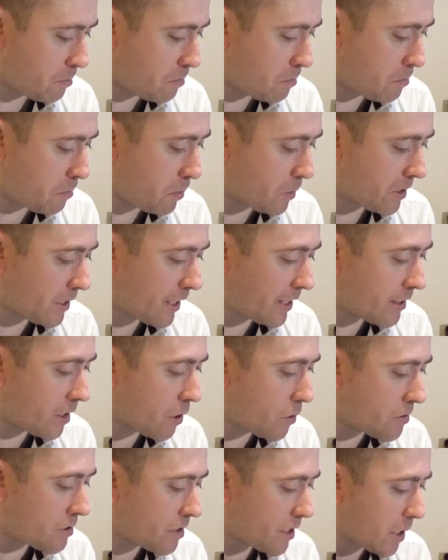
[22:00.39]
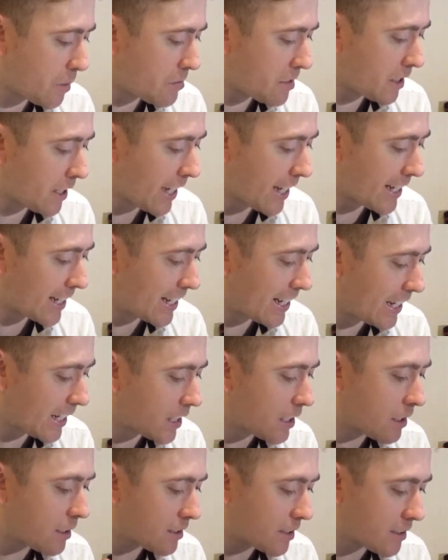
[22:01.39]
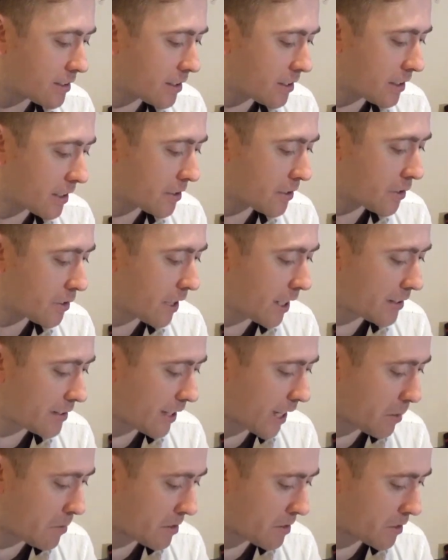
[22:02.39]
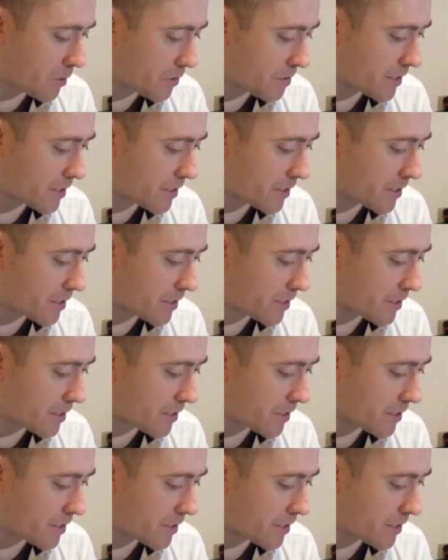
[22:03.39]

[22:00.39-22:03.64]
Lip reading: But they don't seem to get killed until they do that damage, so it's